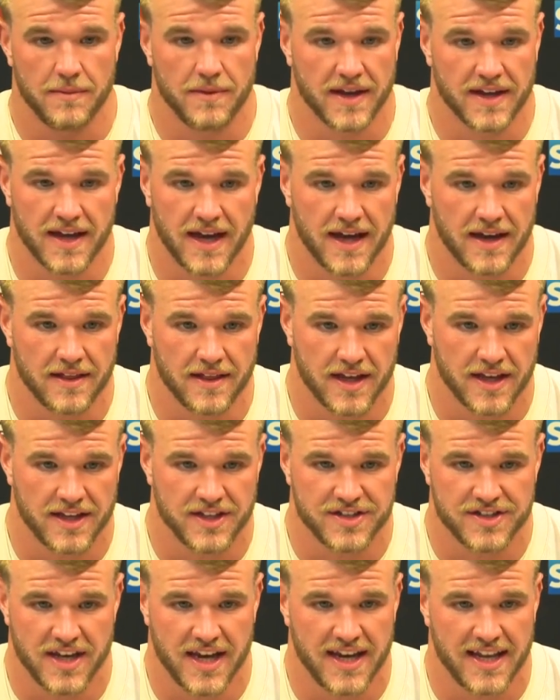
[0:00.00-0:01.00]
Like
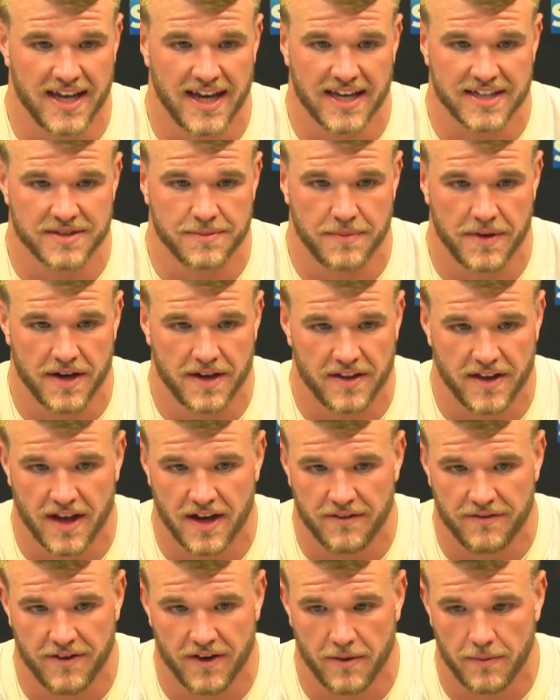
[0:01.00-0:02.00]
you said, he hasn't been in the
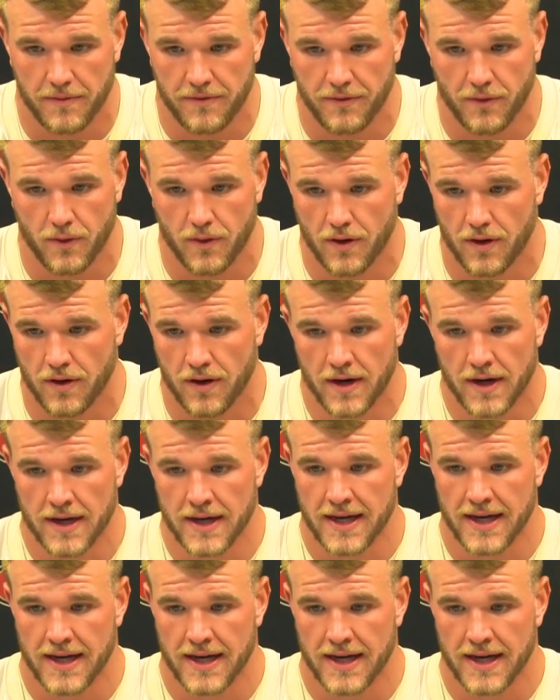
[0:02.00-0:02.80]
NFL before.